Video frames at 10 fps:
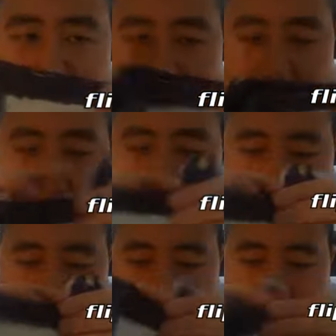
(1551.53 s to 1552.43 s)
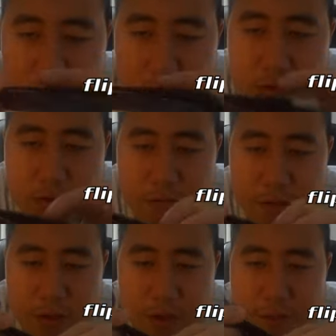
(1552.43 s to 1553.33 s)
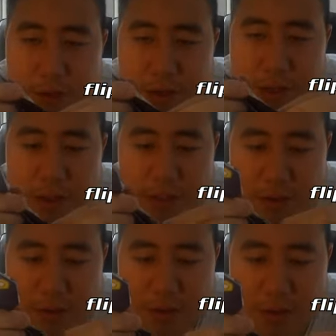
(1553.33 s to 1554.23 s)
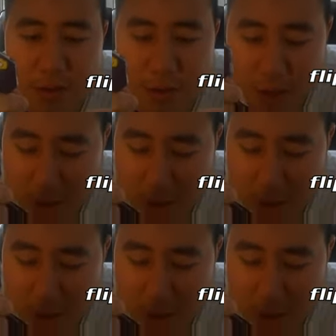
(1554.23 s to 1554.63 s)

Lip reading: Although it doesn't have a tuft on the back, it still looks